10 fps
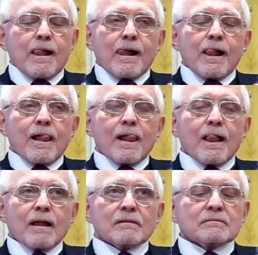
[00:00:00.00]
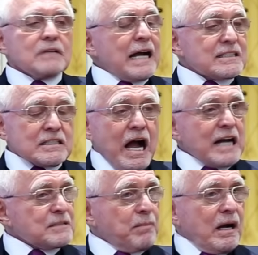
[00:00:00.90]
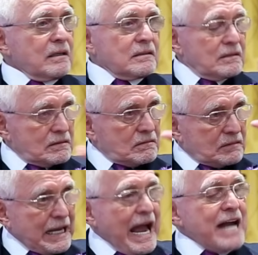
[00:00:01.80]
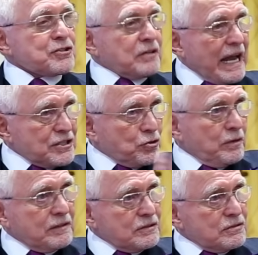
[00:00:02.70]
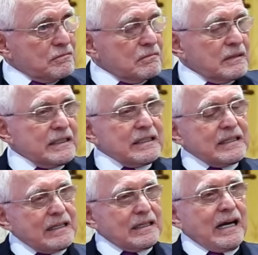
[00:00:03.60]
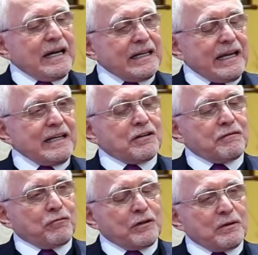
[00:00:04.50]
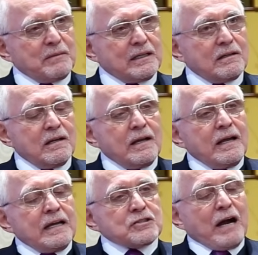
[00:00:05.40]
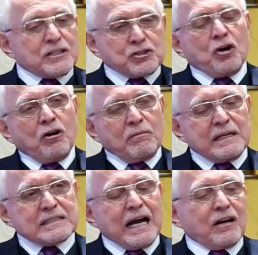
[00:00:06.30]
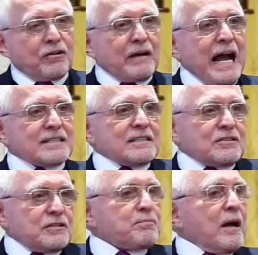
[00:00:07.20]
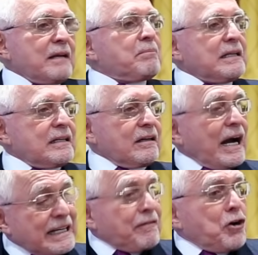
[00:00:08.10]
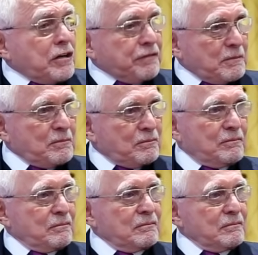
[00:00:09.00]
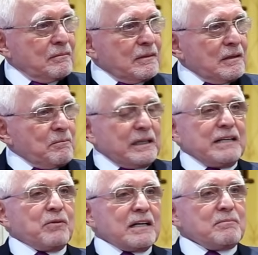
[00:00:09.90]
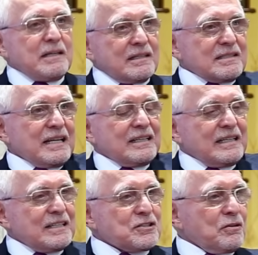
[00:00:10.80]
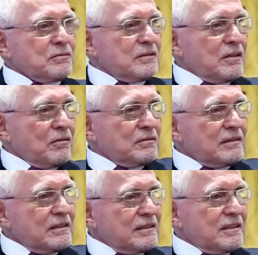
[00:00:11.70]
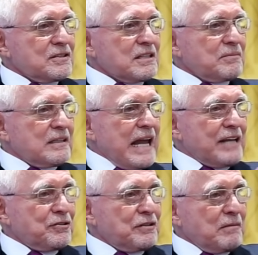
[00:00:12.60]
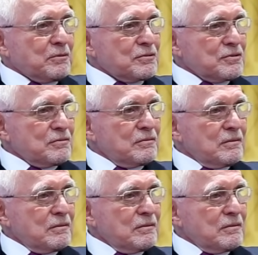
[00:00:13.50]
Uh, not stocks, bond, uh, cash or cash equivalents. The guy had 841 million. So I assume he's got other assets, so he's probably a billionaire. I never heard from him, but he wanted me to send it in. So you know, here's something to add to your numbers.